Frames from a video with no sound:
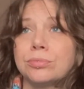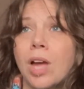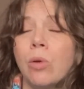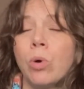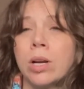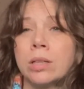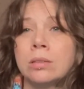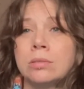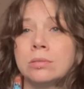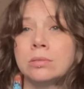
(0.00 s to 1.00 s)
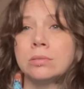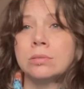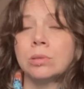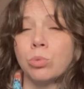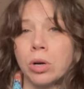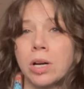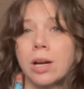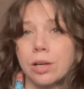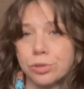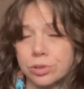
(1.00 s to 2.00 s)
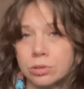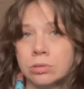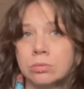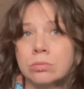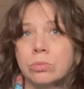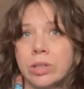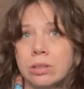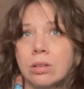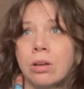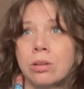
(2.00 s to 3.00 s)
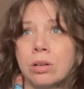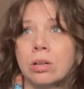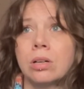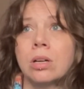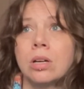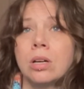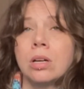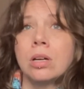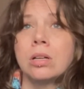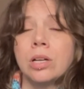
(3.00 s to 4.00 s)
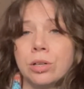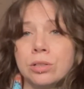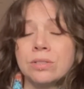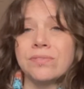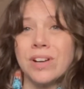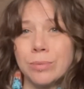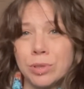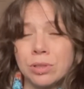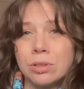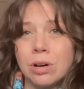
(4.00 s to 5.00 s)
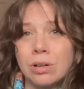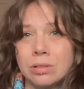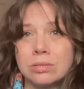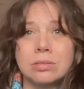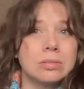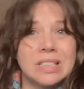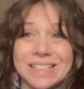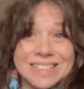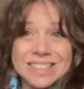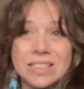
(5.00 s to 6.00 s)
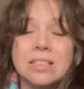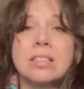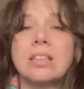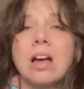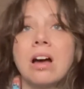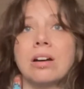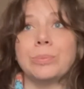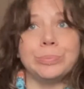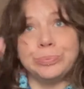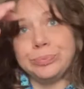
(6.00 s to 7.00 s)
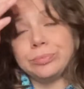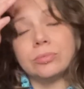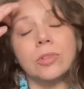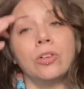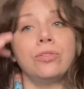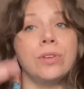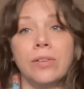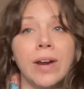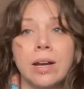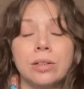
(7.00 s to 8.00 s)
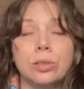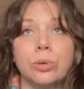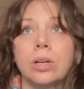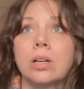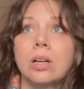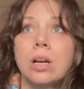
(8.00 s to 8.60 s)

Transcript: wanted some more connection with other knitters and fiber artists of any sort,